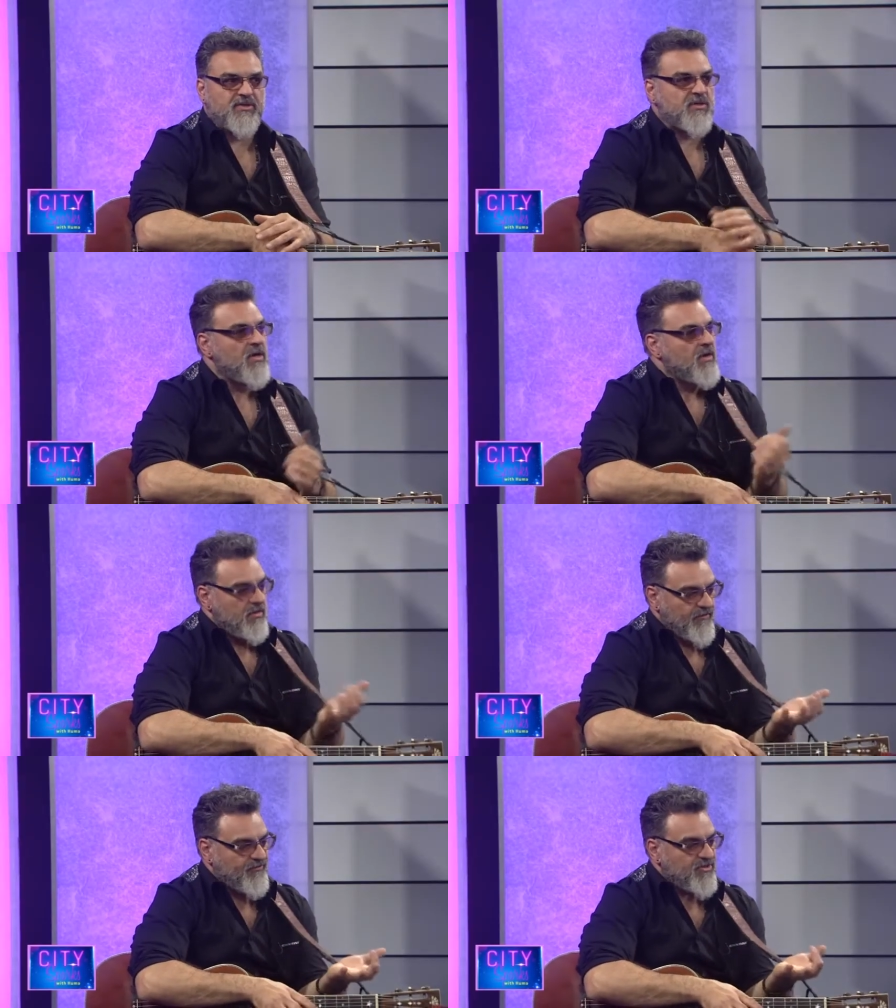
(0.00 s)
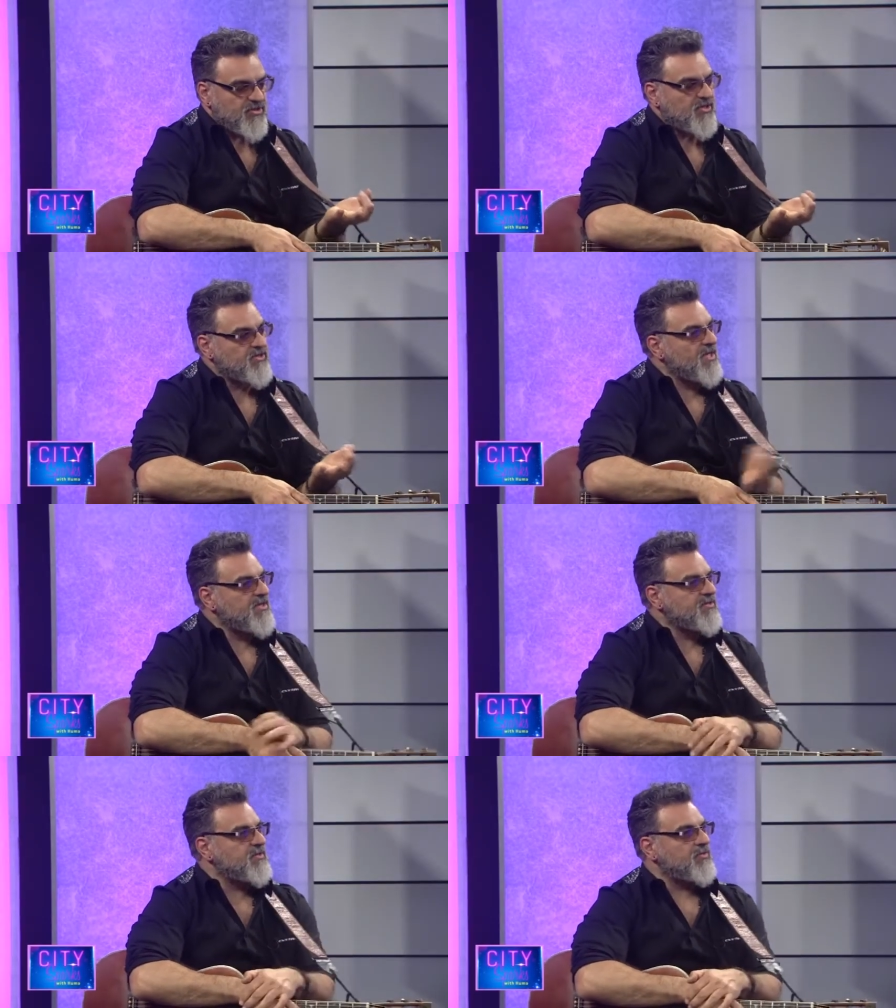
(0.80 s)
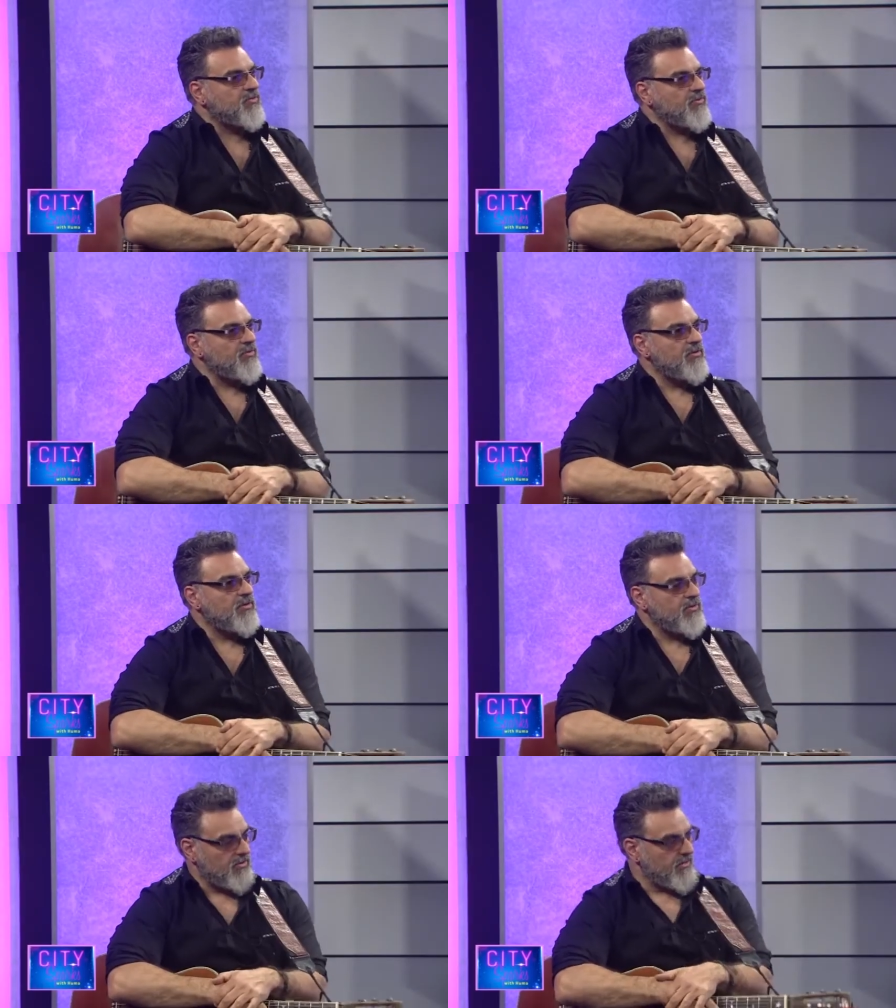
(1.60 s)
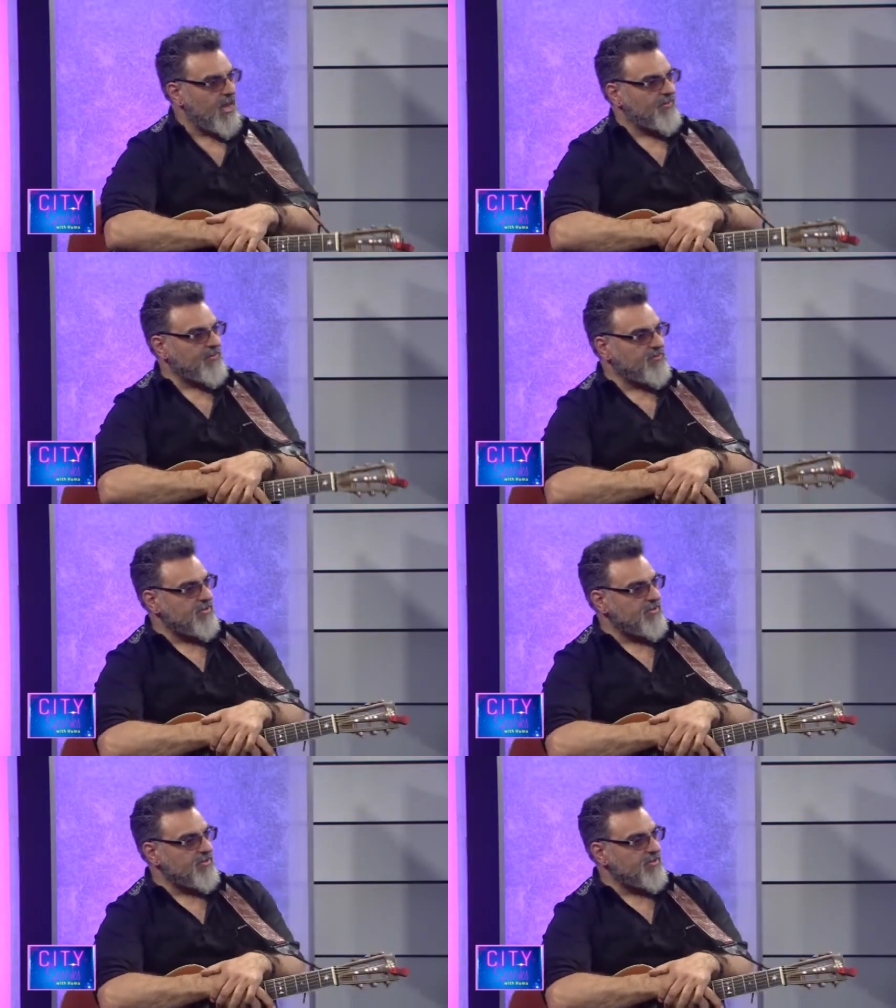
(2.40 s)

us. The first six days of the tour, mm. you know mm. what happened to